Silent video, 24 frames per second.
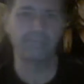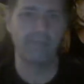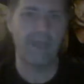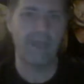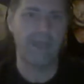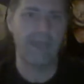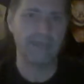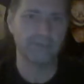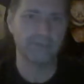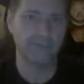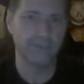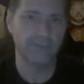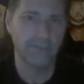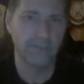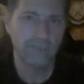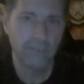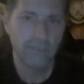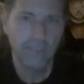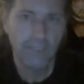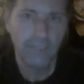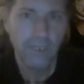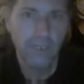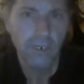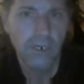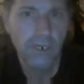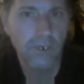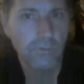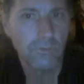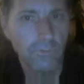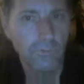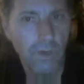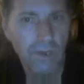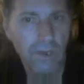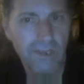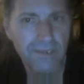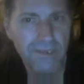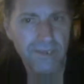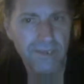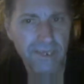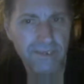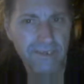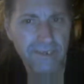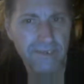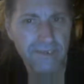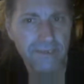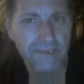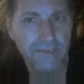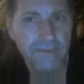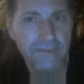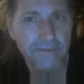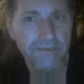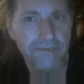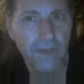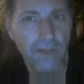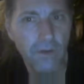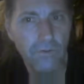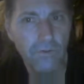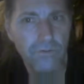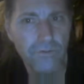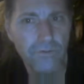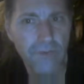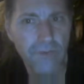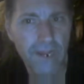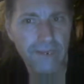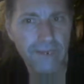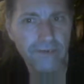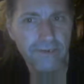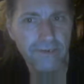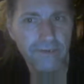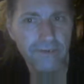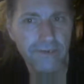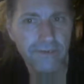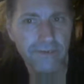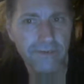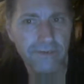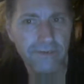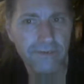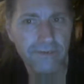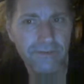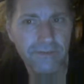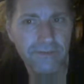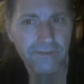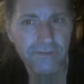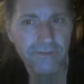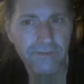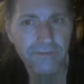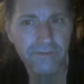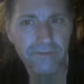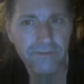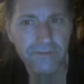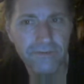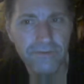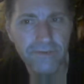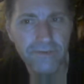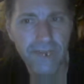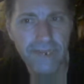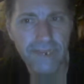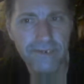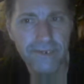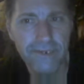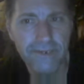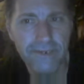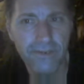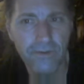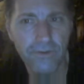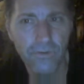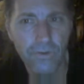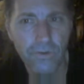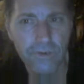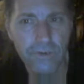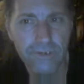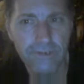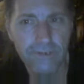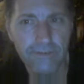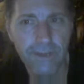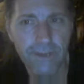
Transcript: match. Rollins says he's no stranger to, to changing the course of